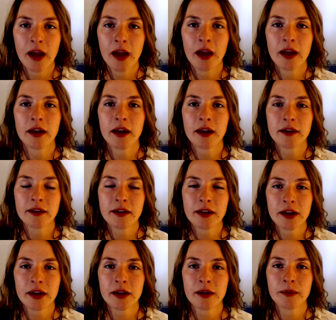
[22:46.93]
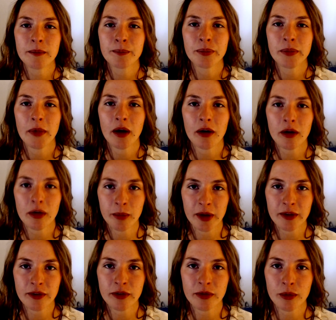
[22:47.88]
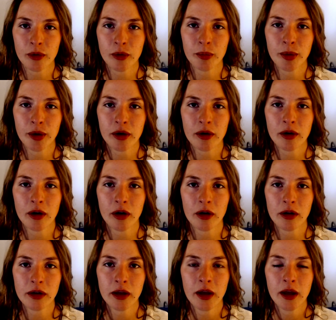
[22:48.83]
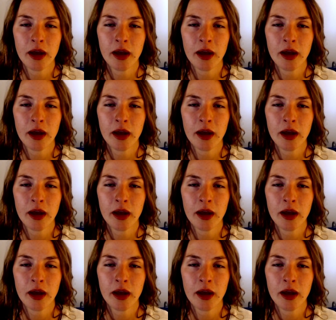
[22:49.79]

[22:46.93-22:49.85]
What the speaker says: Nadine Artemis wrote a book called